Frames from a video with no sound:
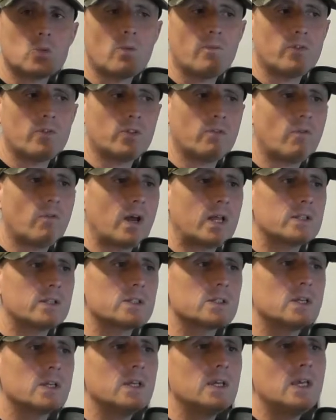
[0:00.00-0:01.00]
one for the
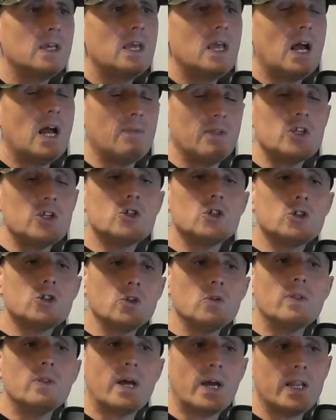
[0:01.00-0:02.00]
fans, and they should
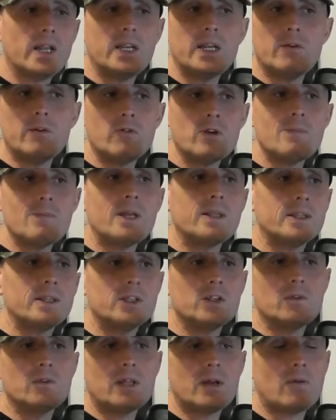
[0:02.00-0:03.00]
do that. And any remake they
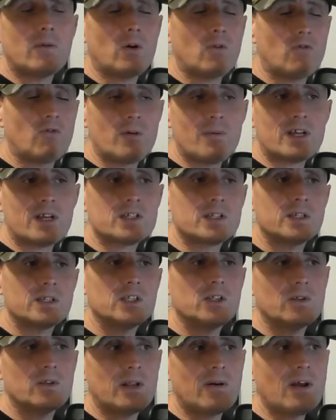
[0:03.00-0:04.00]
do there, or remaster they
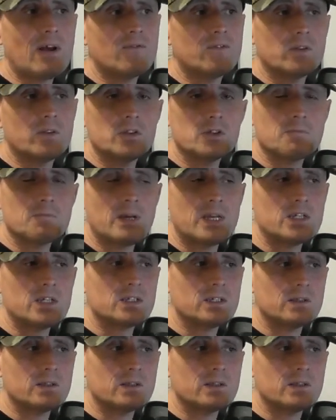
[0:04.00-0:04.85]
do thereafter, that's based,